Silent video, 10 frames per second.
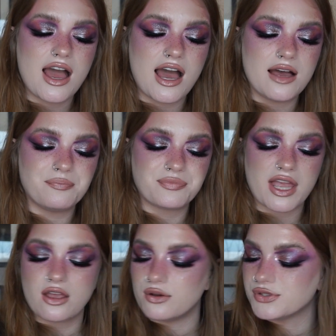Um,
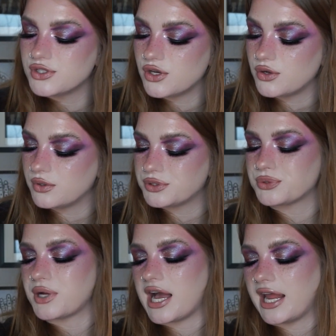I also
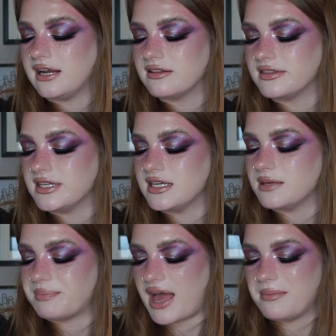tried
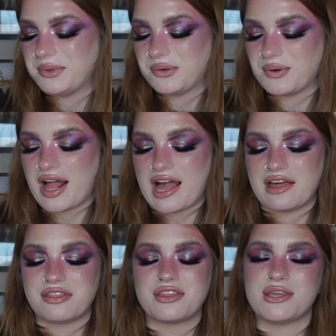the Pat
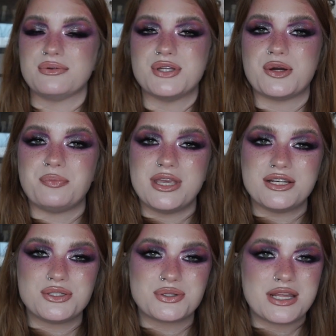McGrath
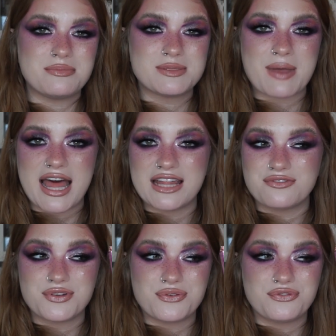Huetopian Dreams palette
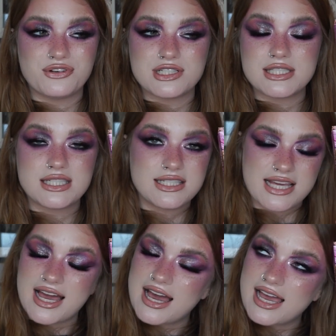for the first
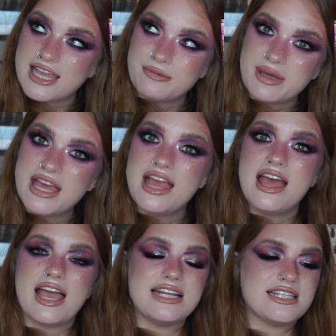time.
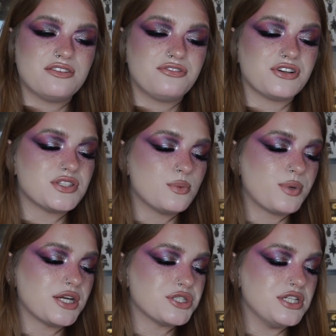I did a first
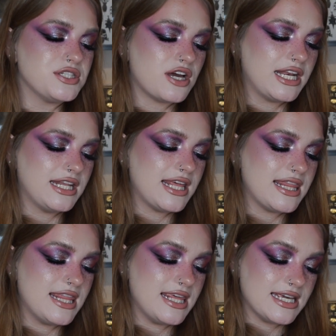impressions on
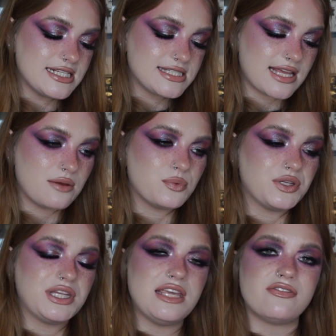this. I
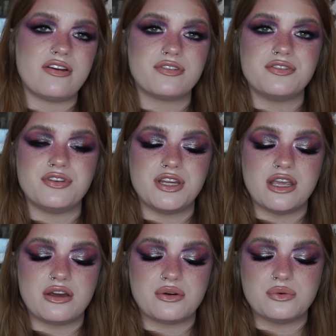will leave every
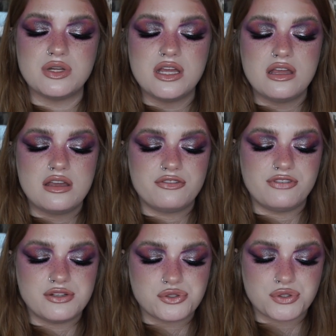video
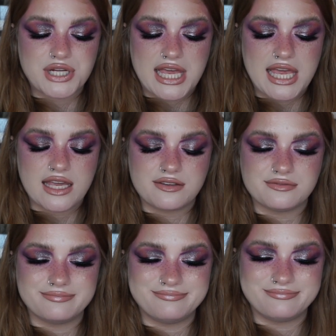
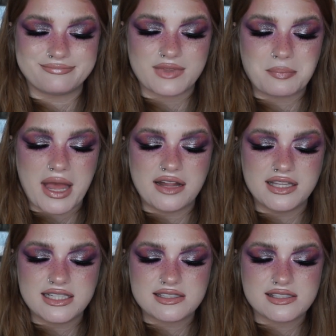featuring the
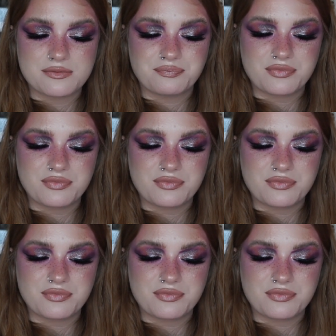palettes.